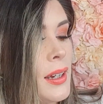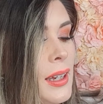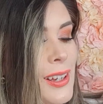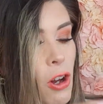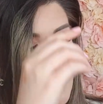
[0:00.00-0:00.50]

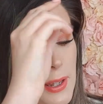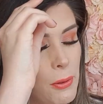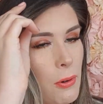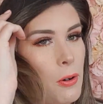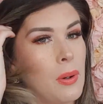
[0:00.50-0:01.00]
It got me
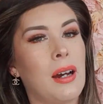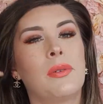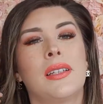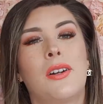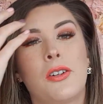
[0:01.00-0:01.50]
through when I
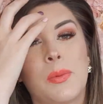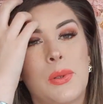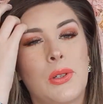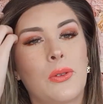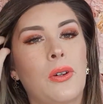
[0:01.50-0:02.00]
was in
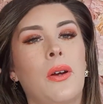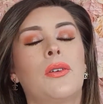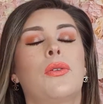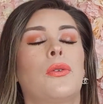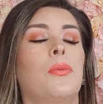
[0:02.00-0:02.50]
hospital going
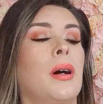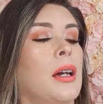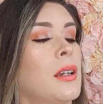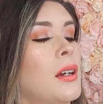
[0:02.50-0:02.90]
through my